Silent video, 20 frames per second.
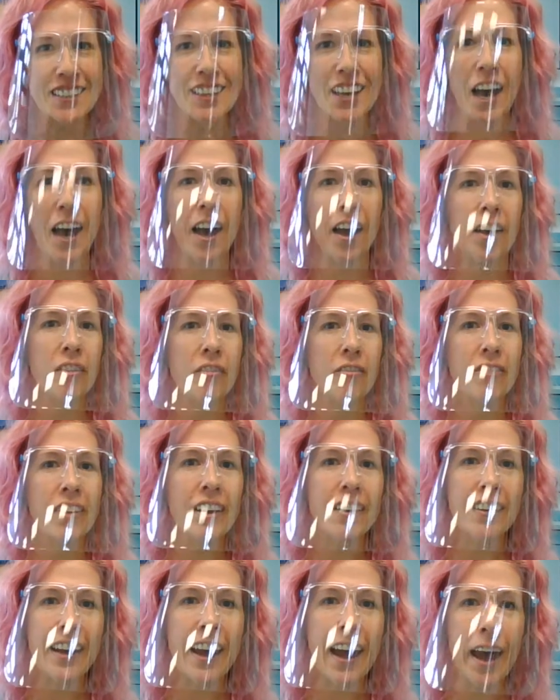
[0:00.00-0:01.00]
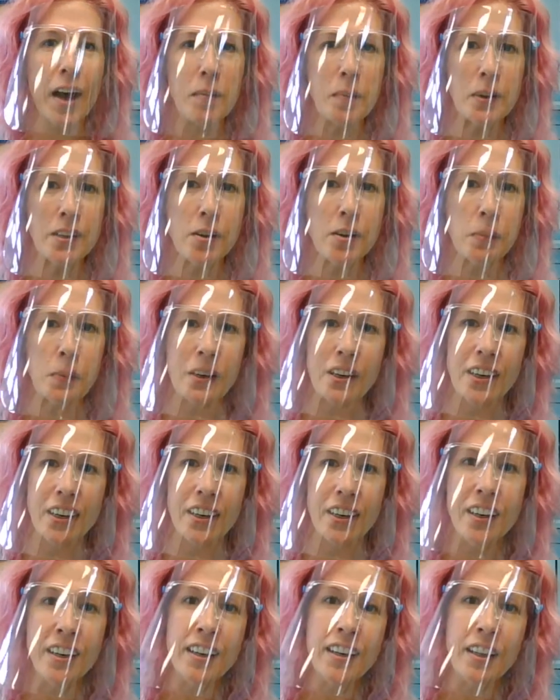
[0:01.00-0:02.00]
I am very happy to
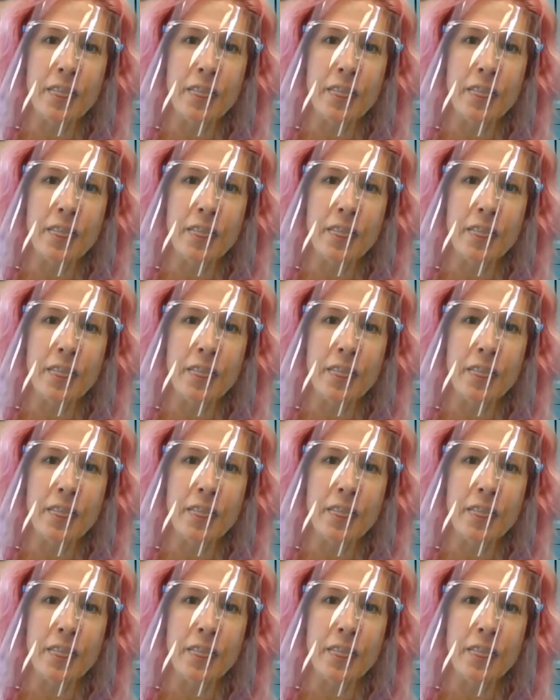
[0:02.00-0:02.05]
be